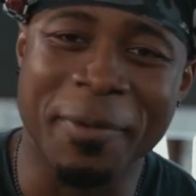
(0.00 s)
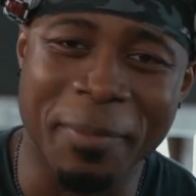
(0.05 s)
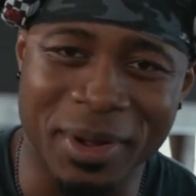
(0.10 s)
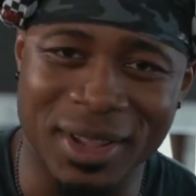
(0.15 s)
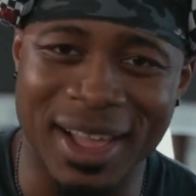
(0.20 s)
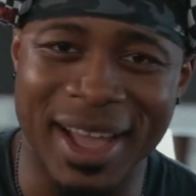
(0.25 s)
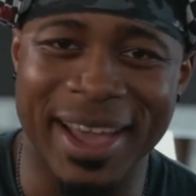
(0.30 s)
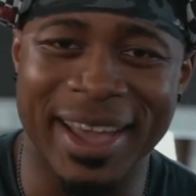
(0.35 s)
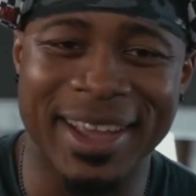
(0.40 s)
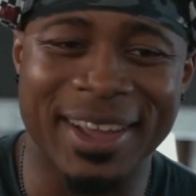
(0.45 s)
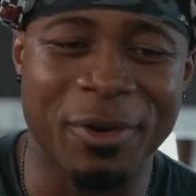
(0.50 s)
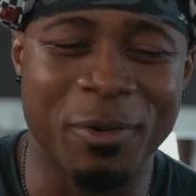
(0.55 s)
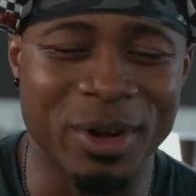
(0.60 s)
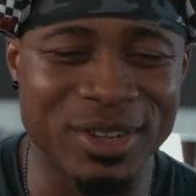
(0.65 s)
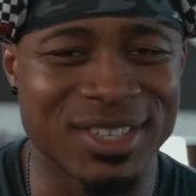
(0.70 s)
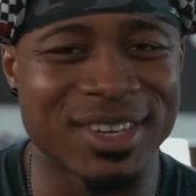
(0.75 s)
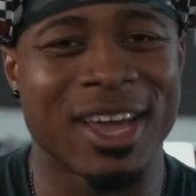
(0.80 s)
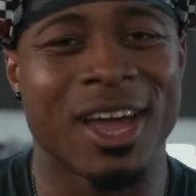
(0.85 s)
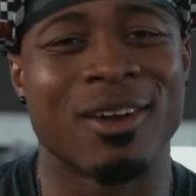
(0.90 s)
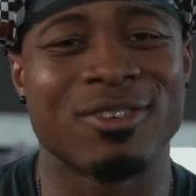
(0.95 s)
But like,
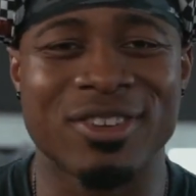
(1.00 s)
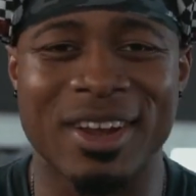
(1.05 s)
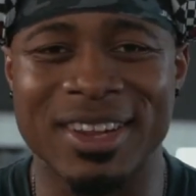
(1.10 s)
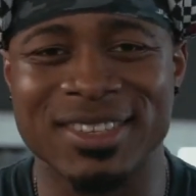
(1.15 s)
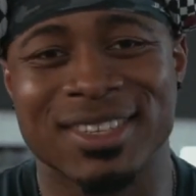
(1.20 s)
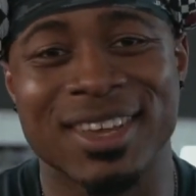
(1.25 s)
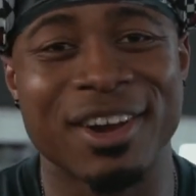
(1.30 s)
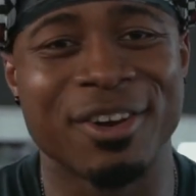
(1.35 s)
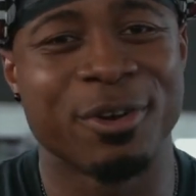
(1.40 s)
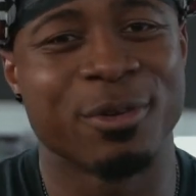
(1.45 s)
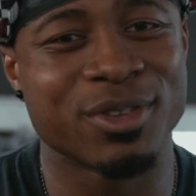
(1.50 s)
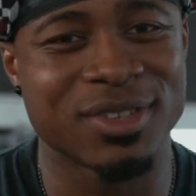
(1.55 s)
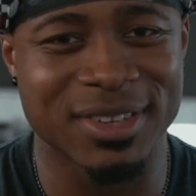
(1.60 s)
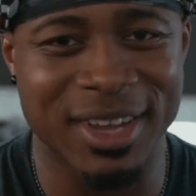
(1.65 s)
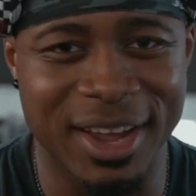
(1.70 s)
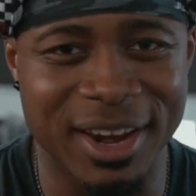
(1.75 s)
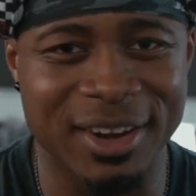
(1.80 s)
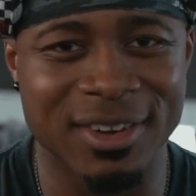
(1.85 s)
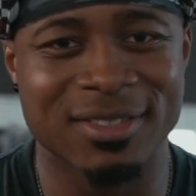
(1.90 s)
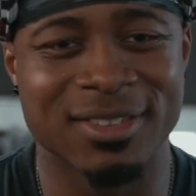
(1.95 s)
once again, I'm trying to set a new
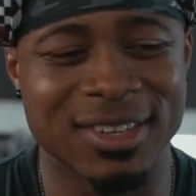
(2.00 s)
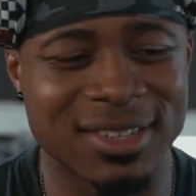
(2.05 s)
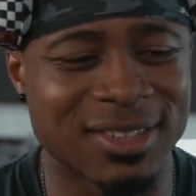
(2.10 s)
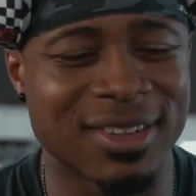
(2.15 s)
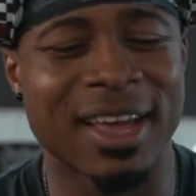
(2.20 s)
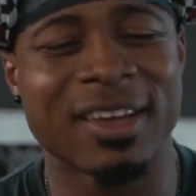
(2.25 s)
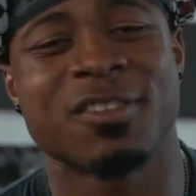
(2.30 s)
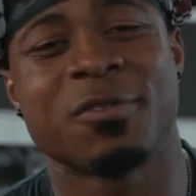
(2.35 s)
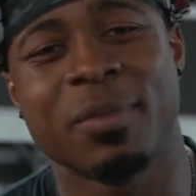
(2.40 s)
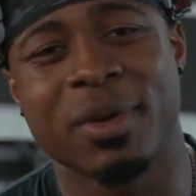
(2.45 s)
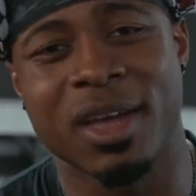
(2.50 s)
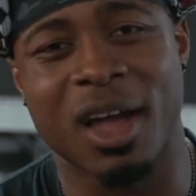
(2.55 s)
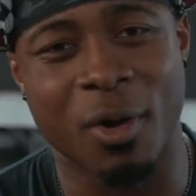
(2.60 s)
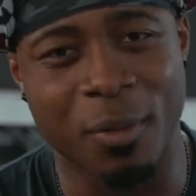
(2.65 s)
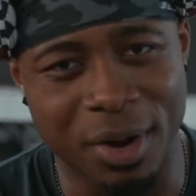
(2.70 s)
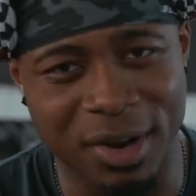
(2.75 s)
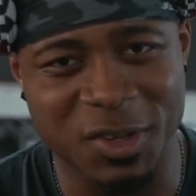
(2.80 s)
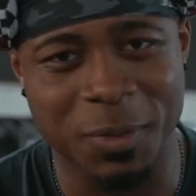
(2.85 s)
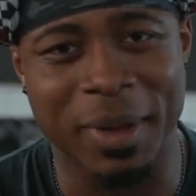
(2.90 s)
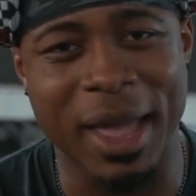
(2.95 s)
standard. This next meet, I
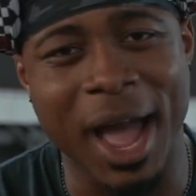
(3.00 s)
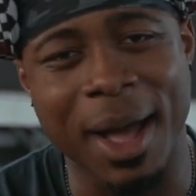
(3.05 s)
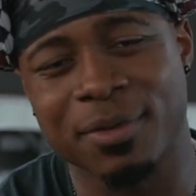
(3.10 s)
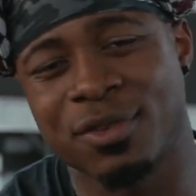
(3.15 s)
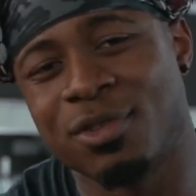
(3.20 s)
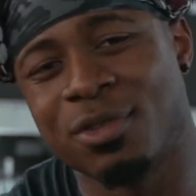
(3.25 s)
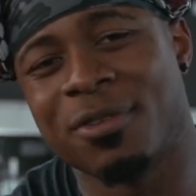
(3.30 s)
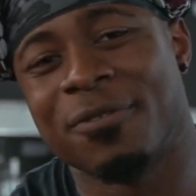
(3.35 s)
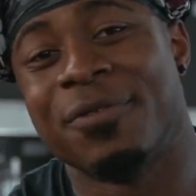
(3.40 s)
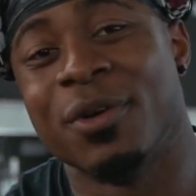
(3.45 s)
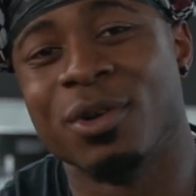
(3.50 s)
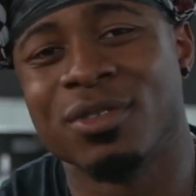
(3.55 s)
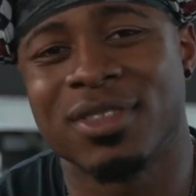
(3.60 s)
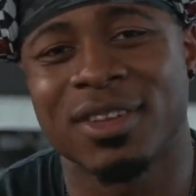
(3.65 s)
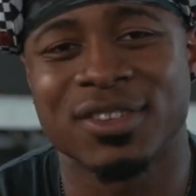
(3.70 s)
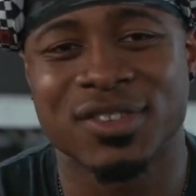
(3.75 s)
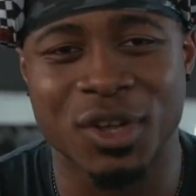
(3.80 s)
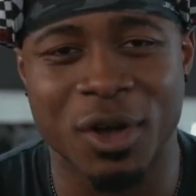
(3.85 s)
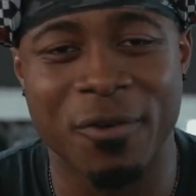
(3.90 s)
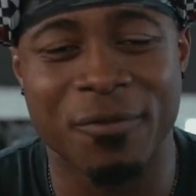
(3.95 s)
want it to be absolutely
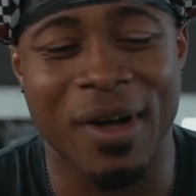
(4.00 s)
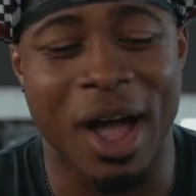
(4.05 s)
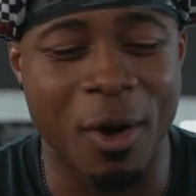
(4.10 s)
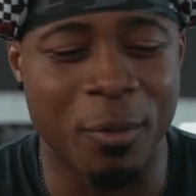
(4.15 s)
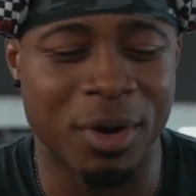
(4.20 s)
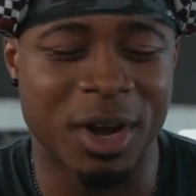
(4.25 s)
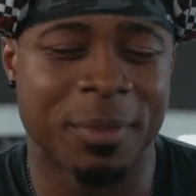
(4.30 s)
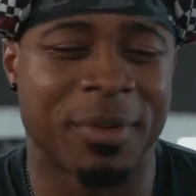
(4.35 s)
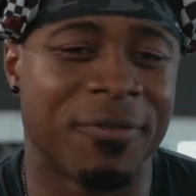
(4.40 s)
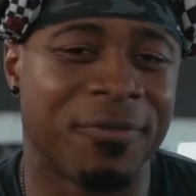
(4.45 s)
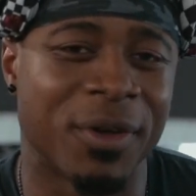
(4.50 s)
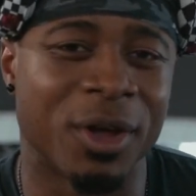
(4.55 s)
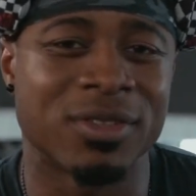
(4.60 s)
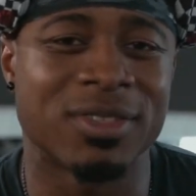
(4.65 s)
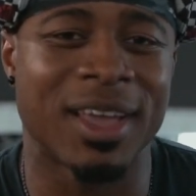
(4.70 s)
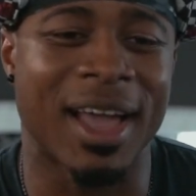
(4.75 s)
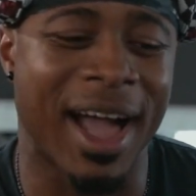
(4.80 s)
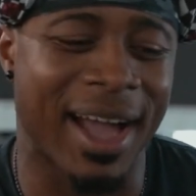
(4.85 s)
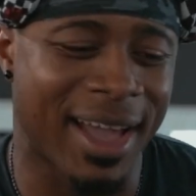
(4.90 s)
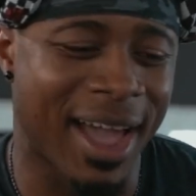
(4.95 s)
filthy. So if I want to be
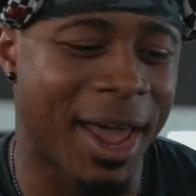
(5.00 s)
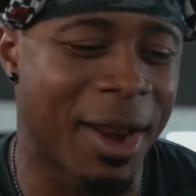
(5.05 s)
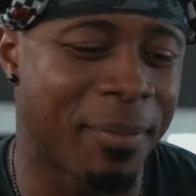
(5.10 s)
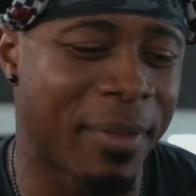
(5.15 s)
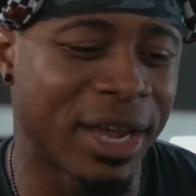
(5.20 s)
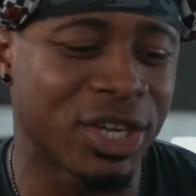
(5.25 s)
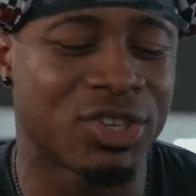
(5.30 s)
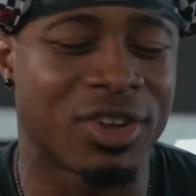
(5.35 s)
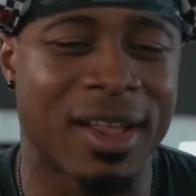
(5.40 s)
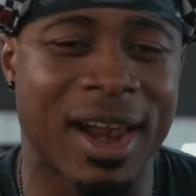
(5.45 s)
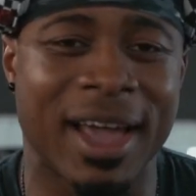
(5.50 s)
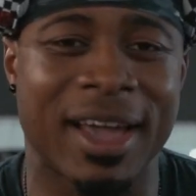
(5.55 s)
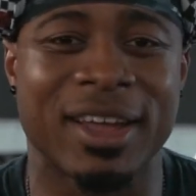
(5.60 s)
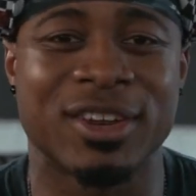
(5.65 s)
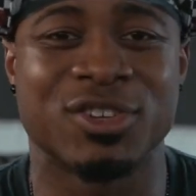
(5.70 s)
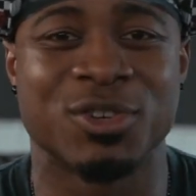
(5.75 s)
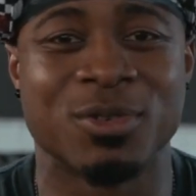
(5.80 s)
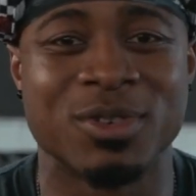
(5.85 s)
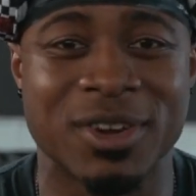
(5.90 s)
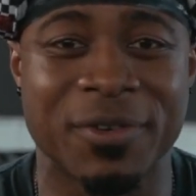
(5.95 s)
filthy, I gotta make sure that I
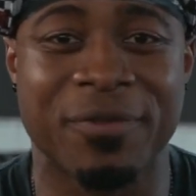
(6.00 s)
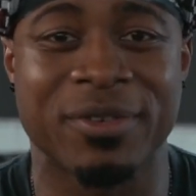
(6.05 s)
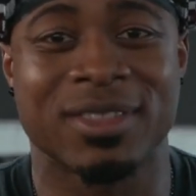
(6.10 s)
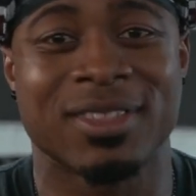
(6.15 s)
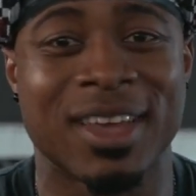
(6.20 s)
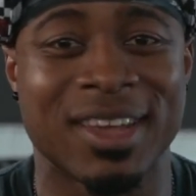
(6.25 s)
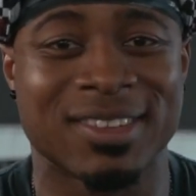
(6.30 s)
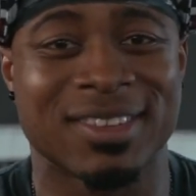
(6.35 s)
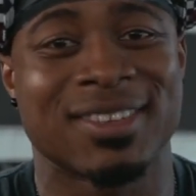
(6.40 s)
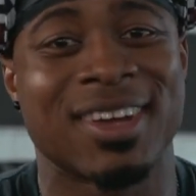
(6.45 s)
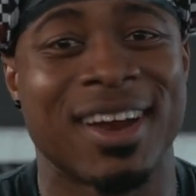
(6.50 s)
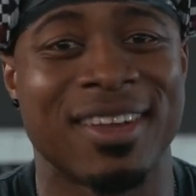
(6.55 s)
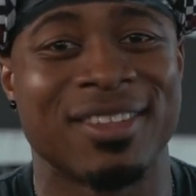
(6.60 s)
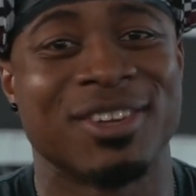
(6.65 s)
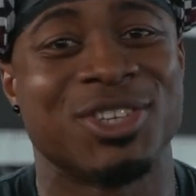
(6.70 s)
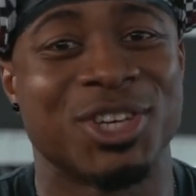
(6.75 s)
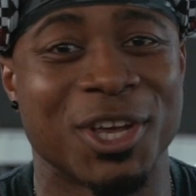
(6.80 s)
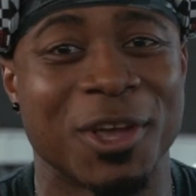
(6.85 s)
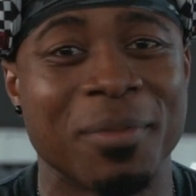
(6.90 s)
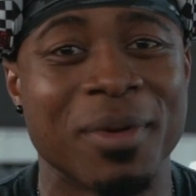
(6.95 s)
can do different things inside of the
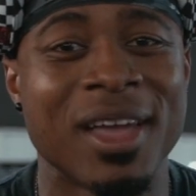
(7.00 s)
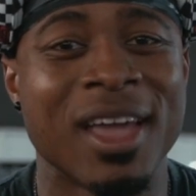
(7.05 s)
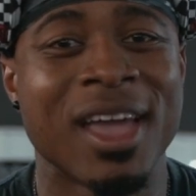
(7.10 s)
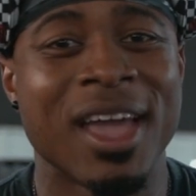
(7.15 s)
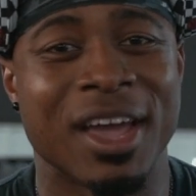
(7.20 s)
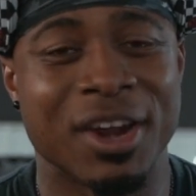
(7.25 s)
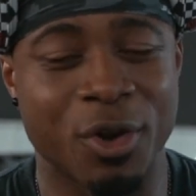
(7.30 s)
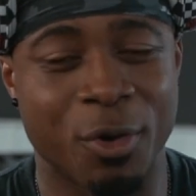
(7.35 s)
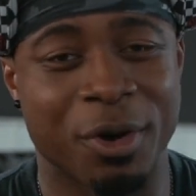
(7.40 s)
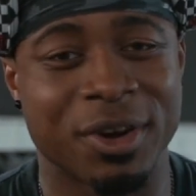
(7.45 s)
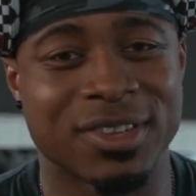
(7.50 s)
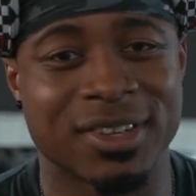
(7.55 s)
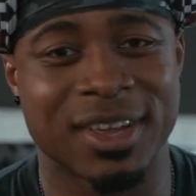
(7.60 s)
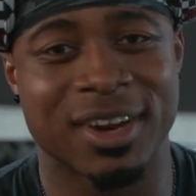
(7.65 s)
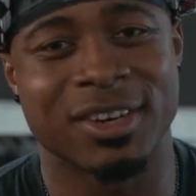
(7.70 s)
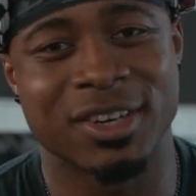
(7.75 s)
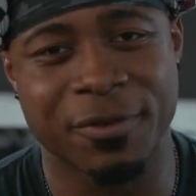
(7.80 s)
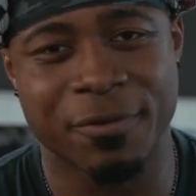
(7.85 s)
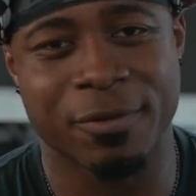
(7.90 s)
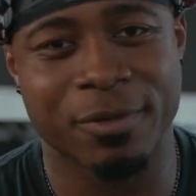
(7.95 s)
gym in order to
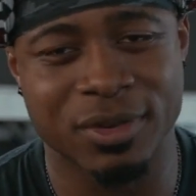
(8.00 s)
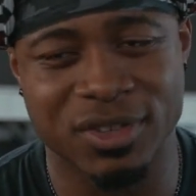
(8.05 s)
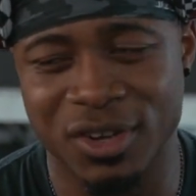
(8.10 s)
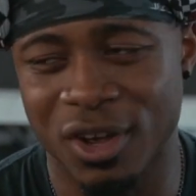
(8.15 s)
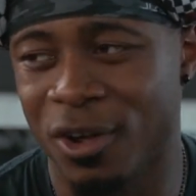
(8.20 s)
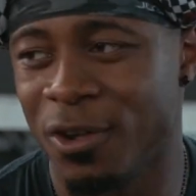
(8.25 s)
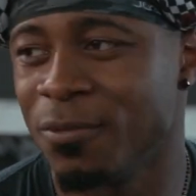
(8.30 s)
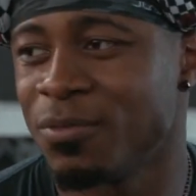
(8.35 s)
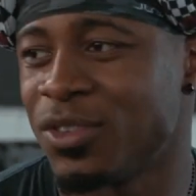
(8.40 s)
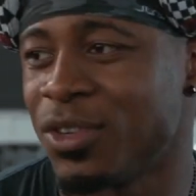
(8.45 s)
get a different result.